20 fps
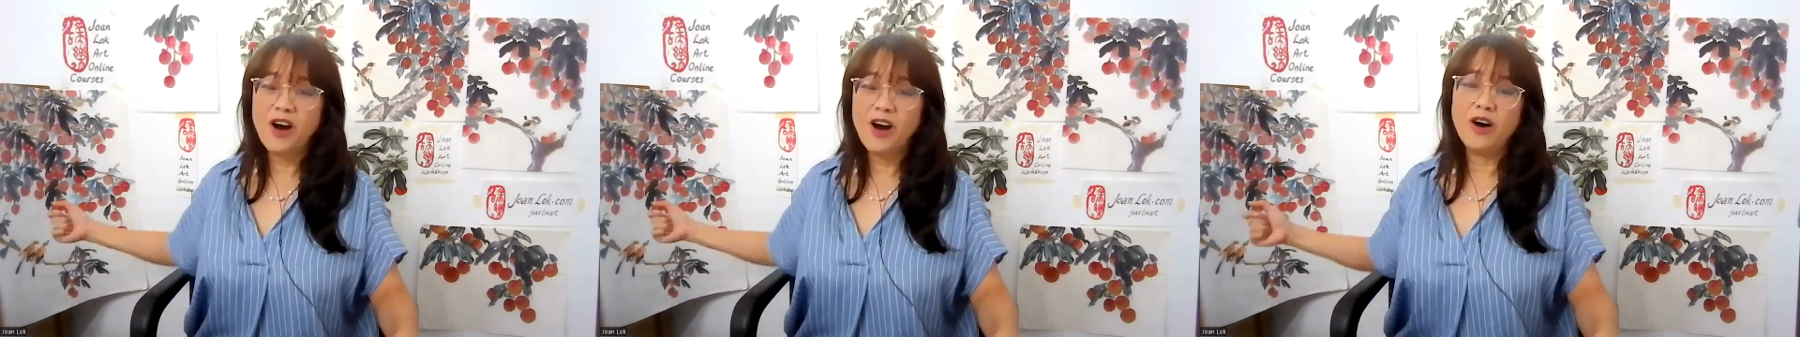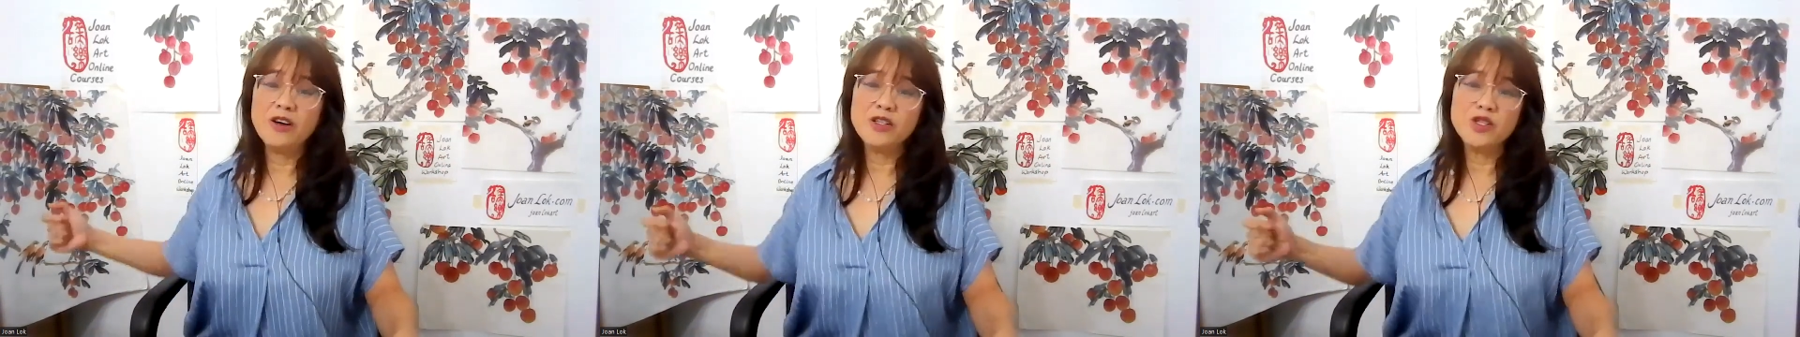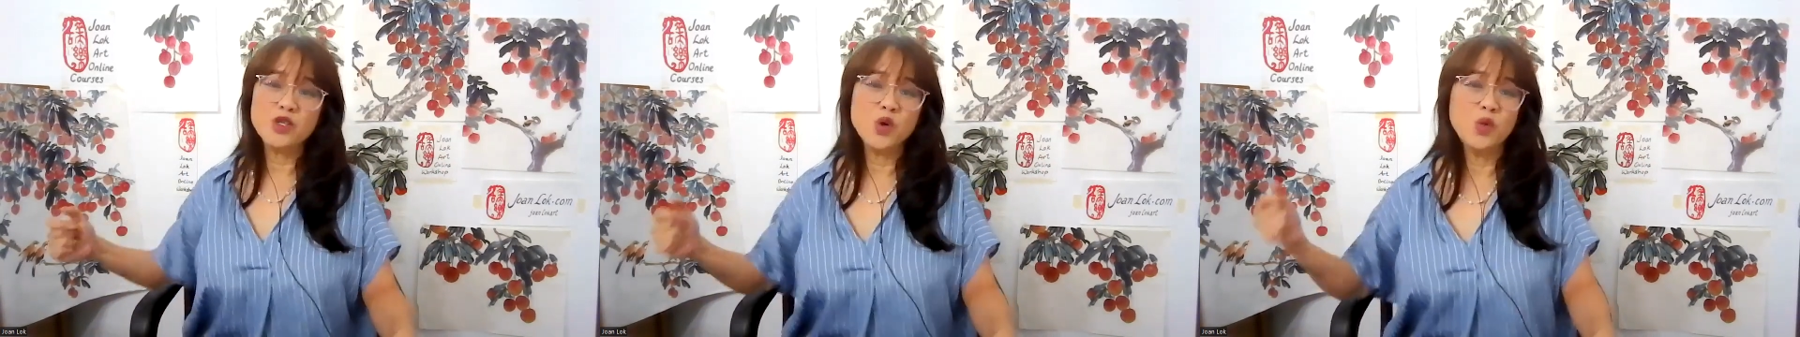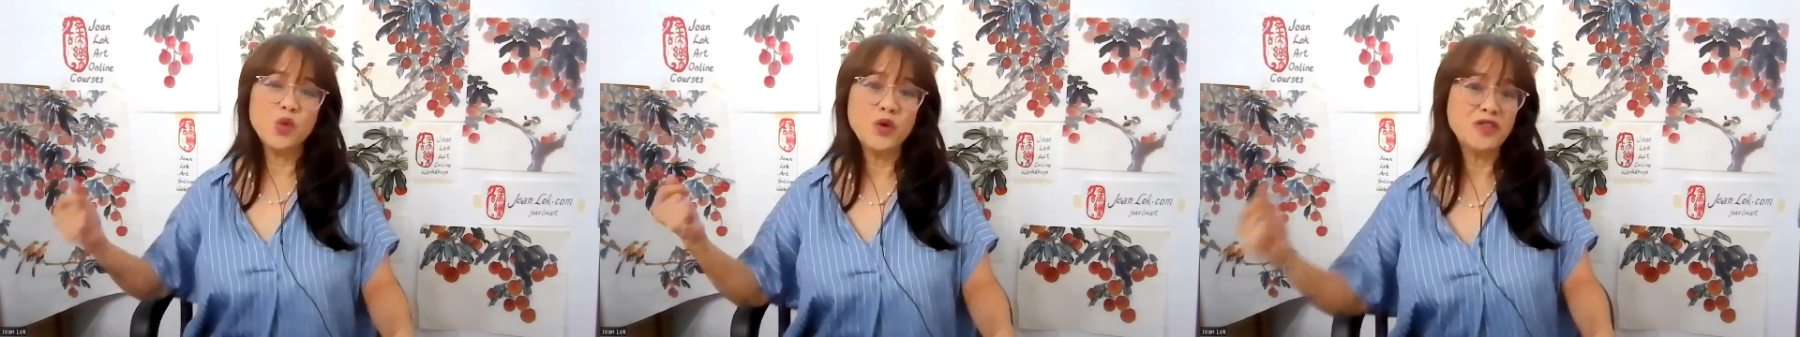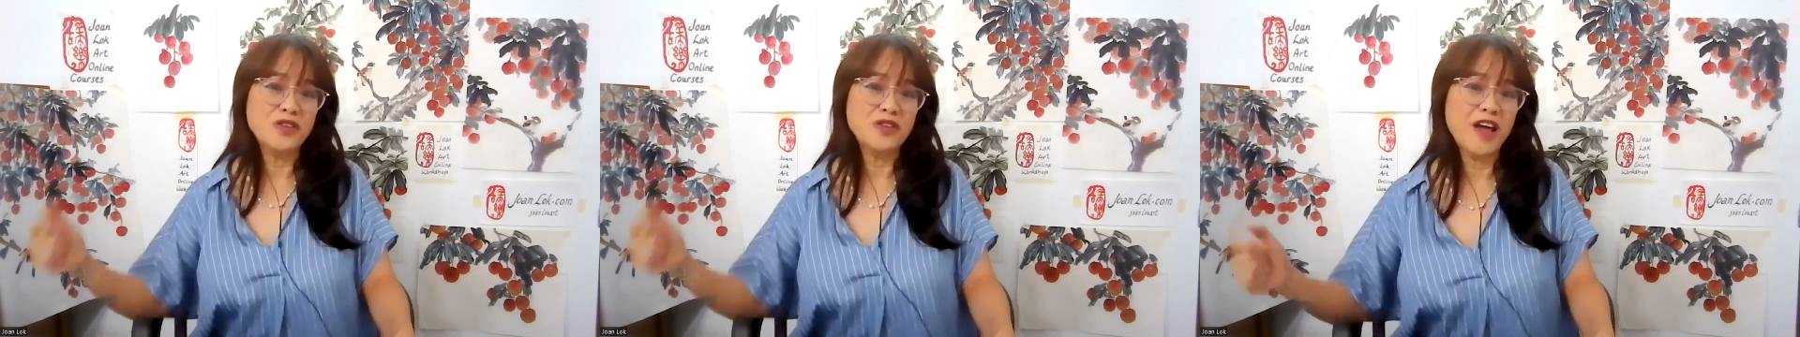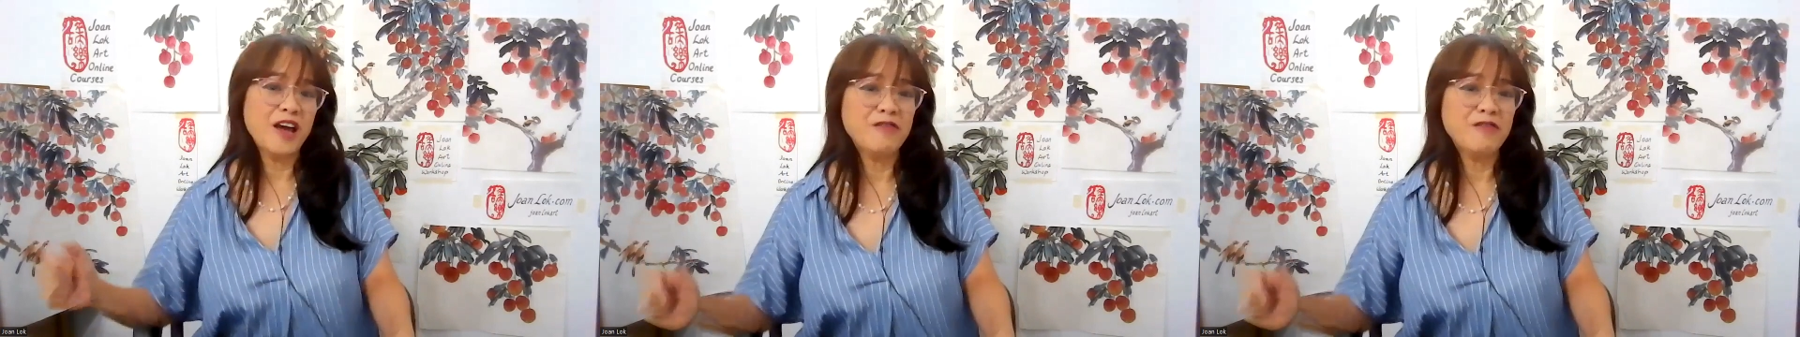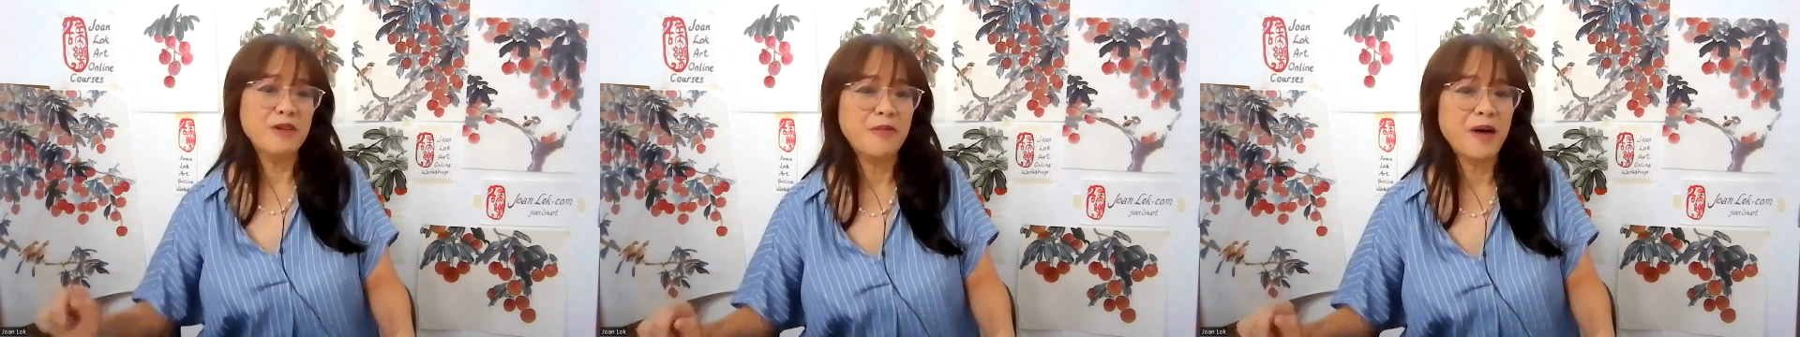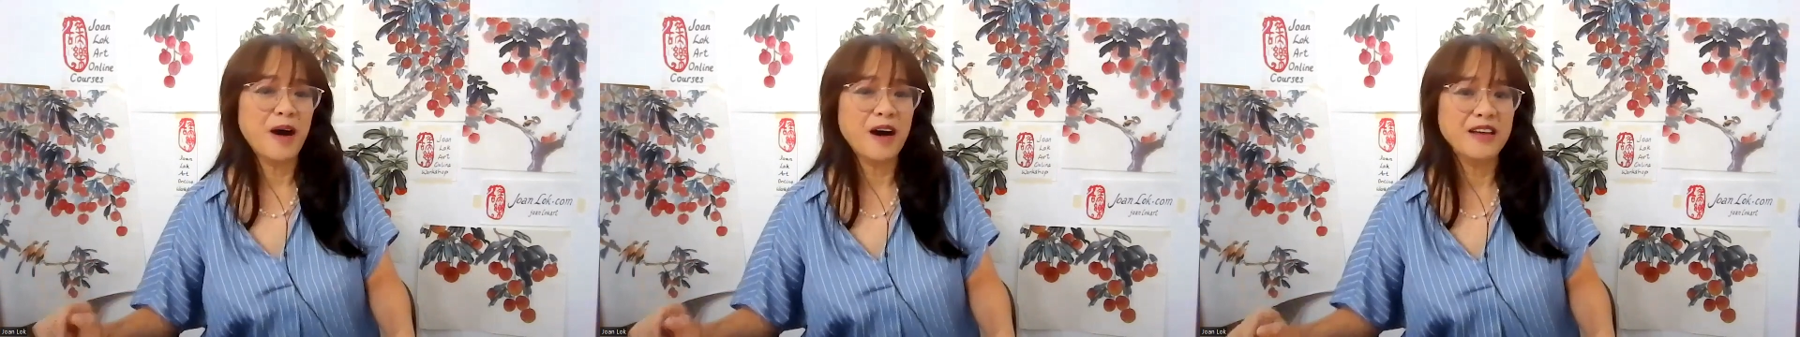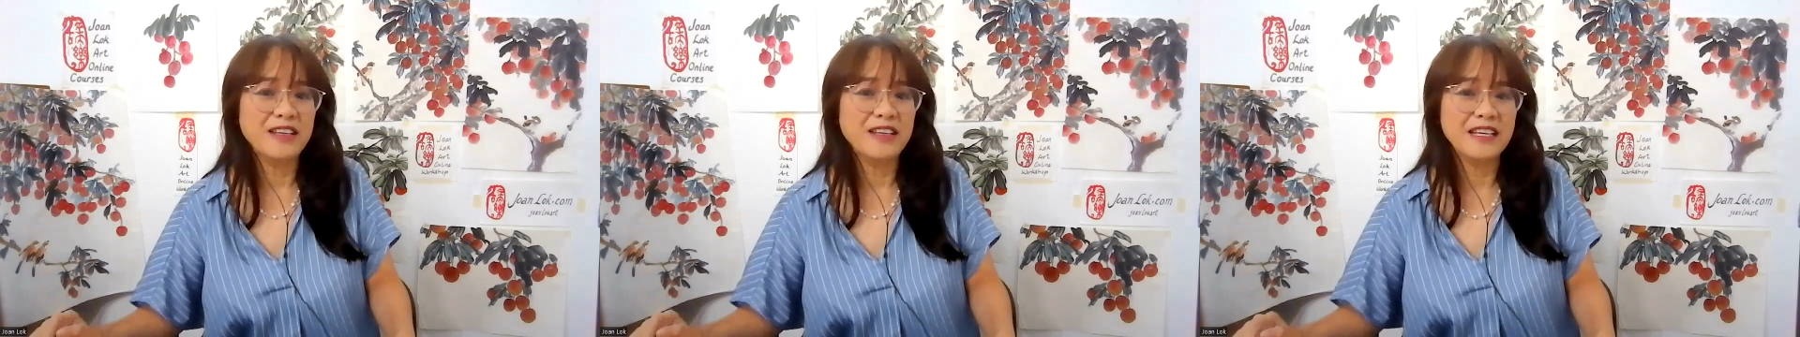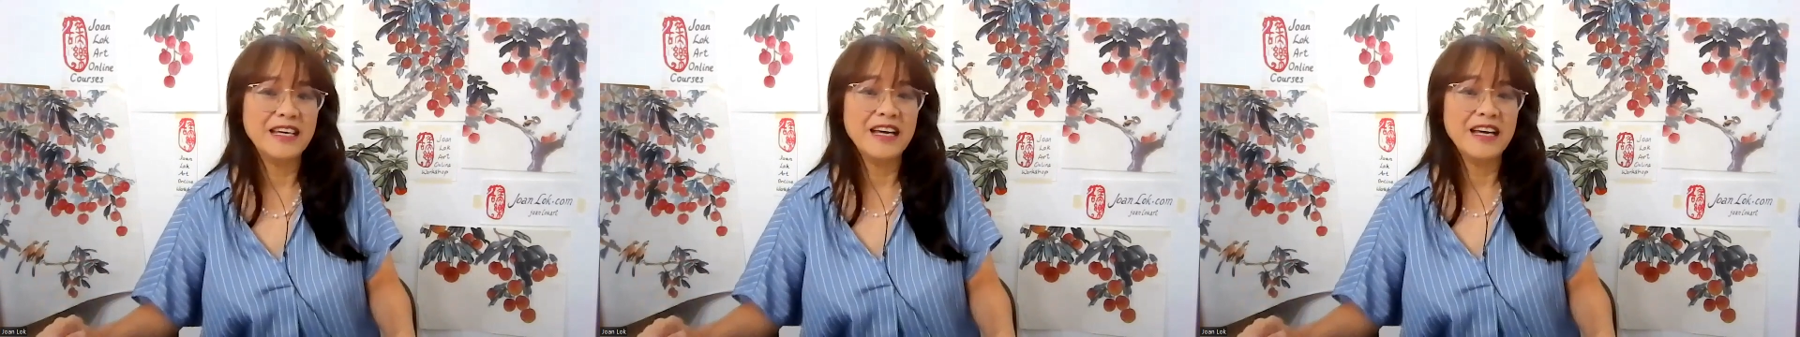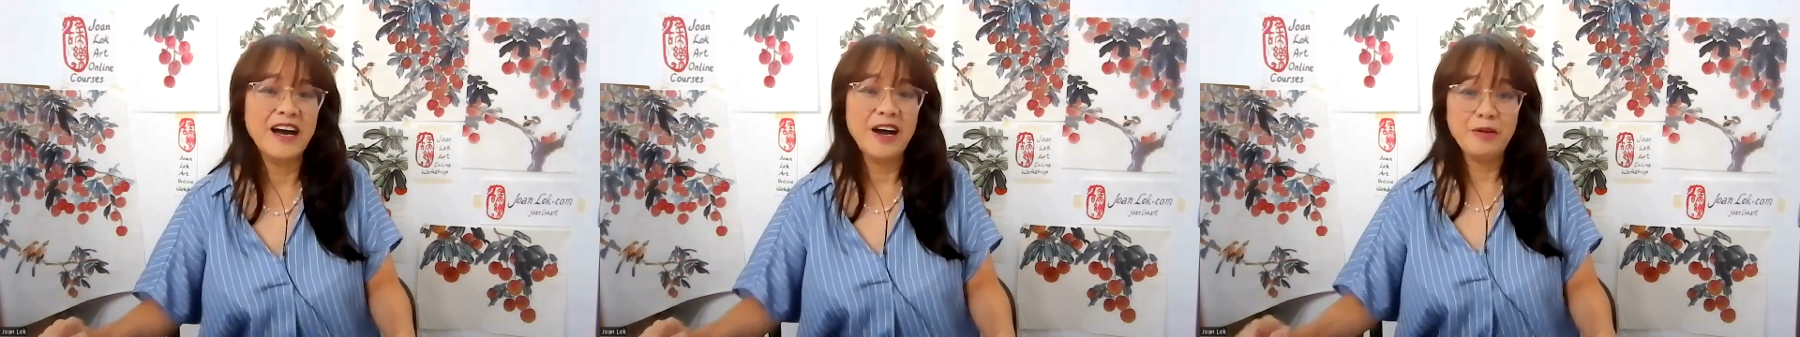also wish everybody